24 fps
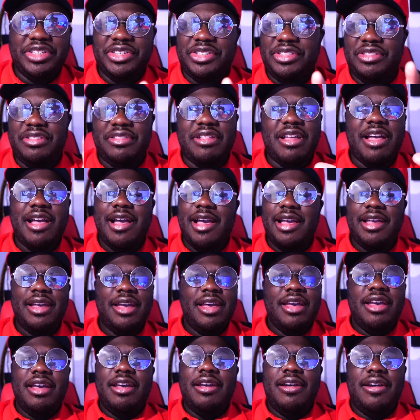It's not
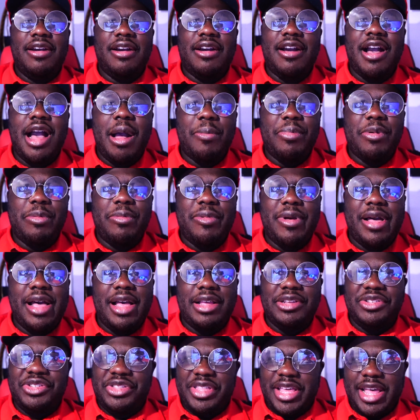a
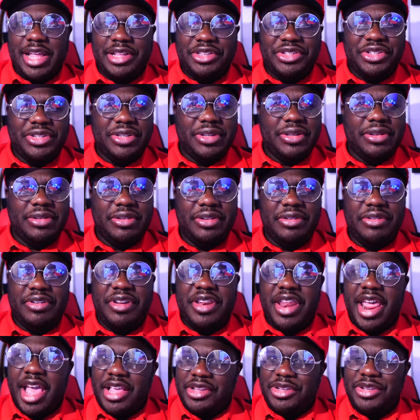compromise that's
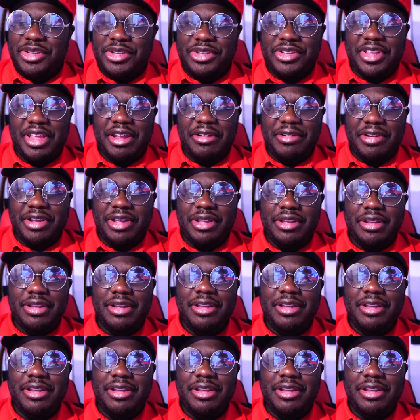necessary.